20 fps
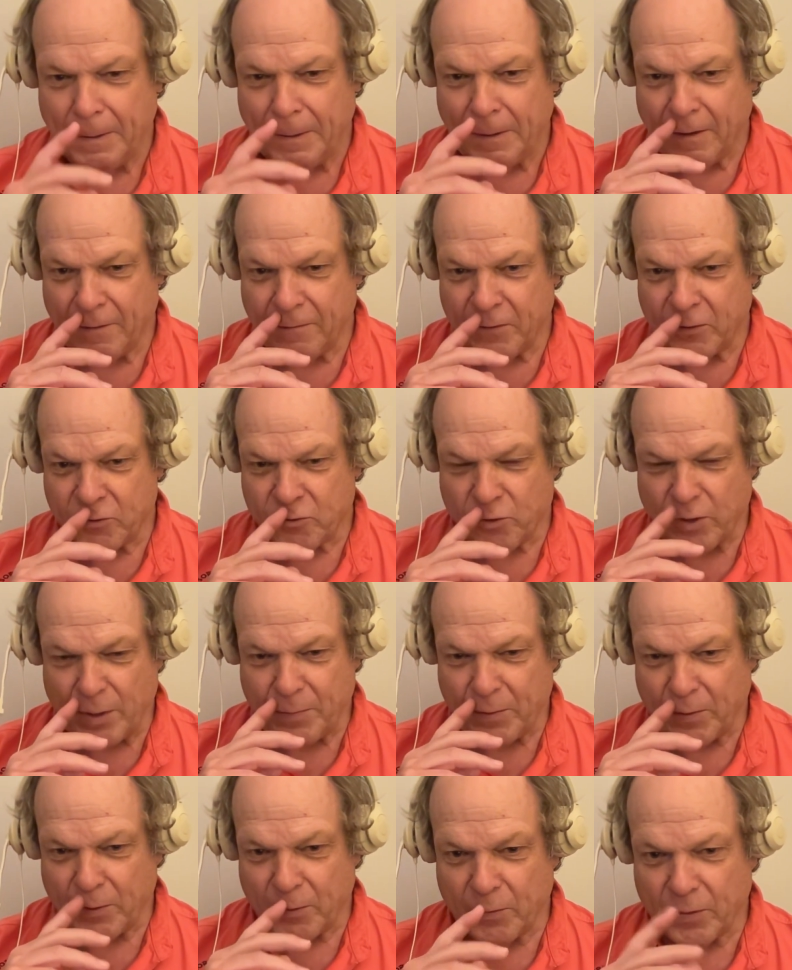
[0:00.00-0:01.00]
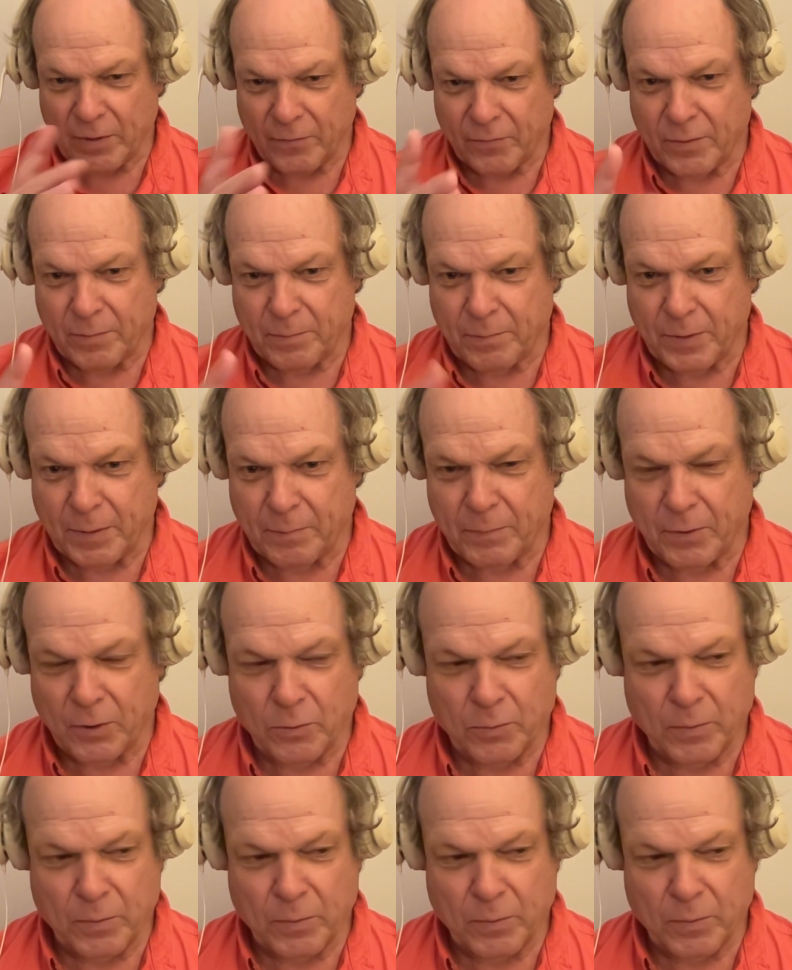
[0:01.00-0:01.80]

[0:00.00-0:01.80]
shrimper or whatever the big boat